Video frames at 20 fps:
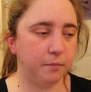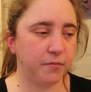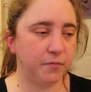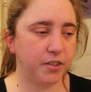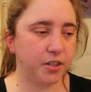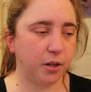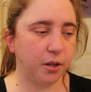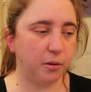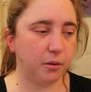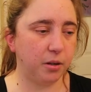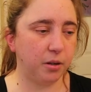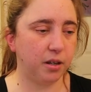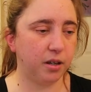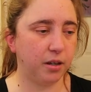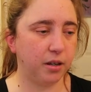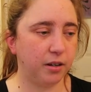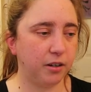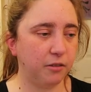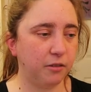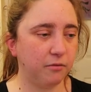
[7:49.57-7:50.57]
So
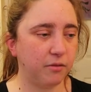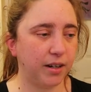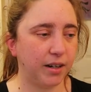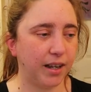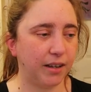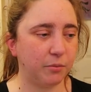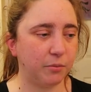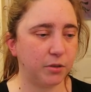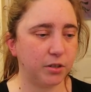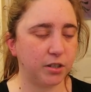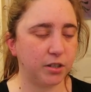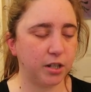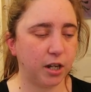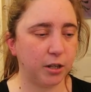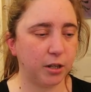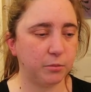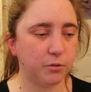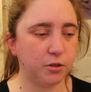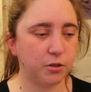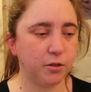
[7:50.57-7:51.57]
I don't really have much
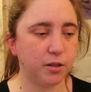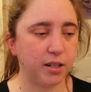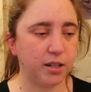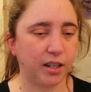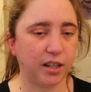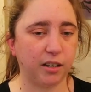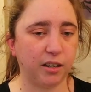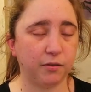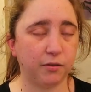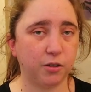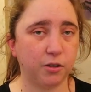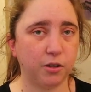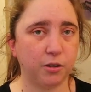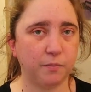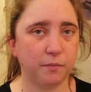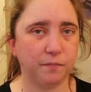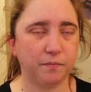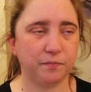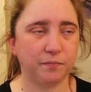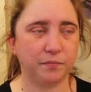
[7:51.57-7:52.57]
time to do anything. I've
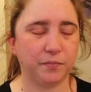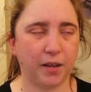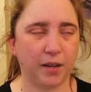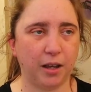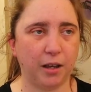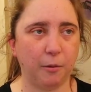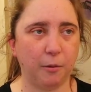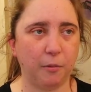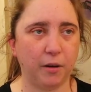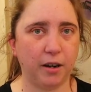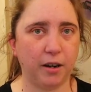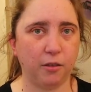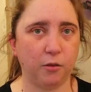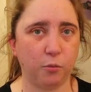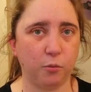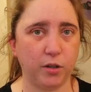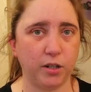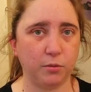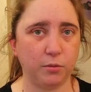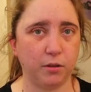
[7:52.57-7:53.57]
got another
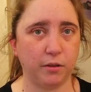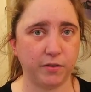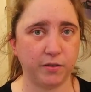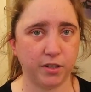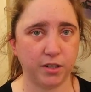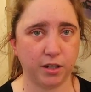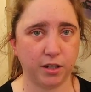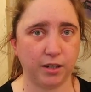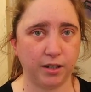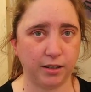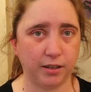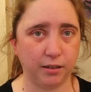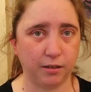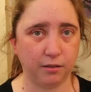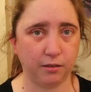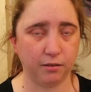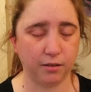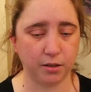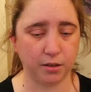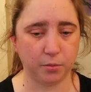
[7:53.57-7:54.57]
week's worth of study to
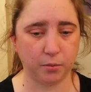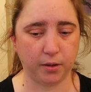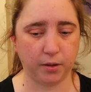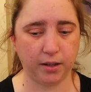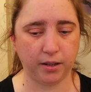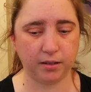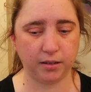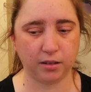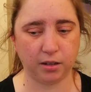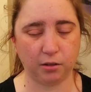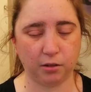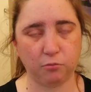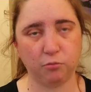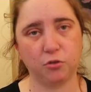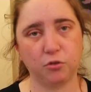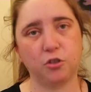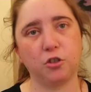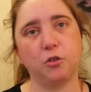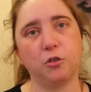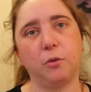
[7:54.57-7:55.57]
do this week because I
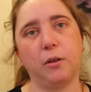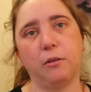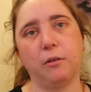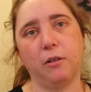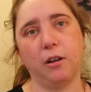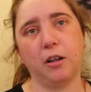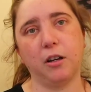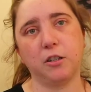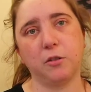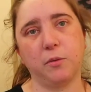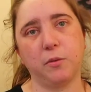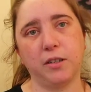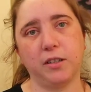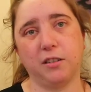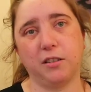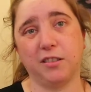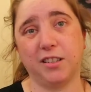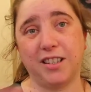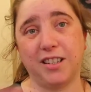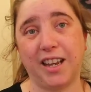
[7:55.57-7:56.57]
was too ill last week,
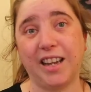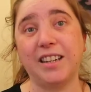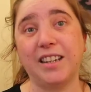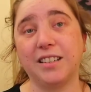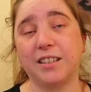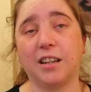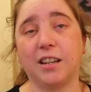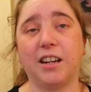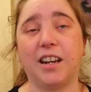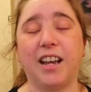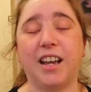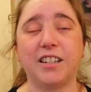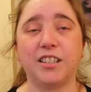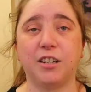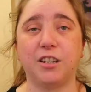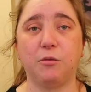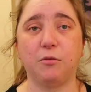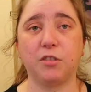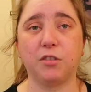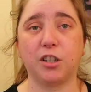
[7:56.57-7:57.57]
so today's study
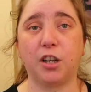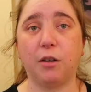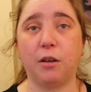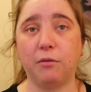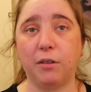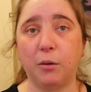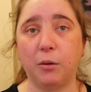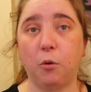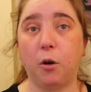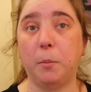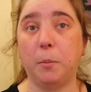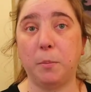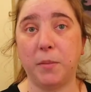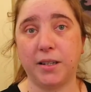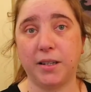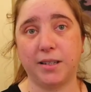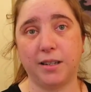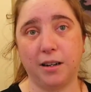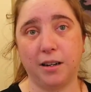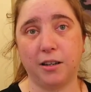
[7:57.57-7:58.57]
actually was covering what I
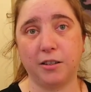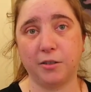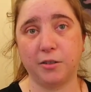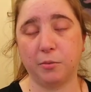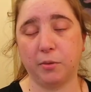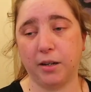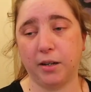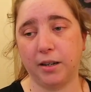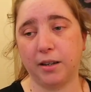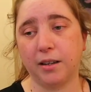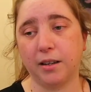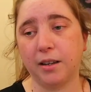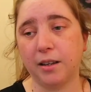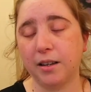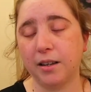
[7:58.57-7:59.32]
missed last week,